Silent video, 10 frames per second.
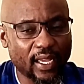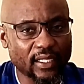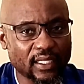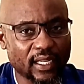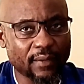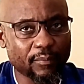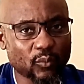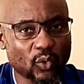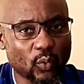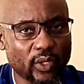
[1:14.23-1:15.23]
And
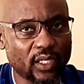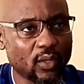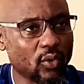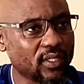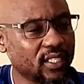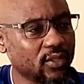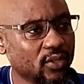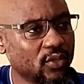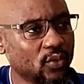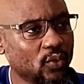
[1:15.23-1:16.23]
we
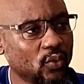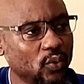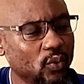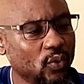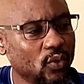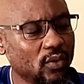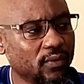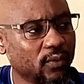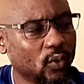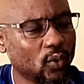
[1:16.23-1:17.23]
continue to look
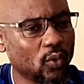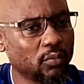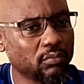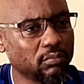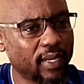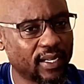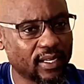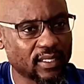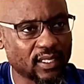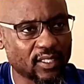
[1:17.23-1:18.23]
for
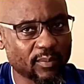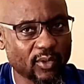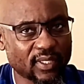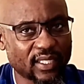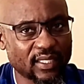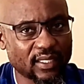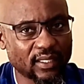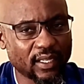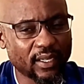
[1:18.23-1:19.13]
partners and sponsors.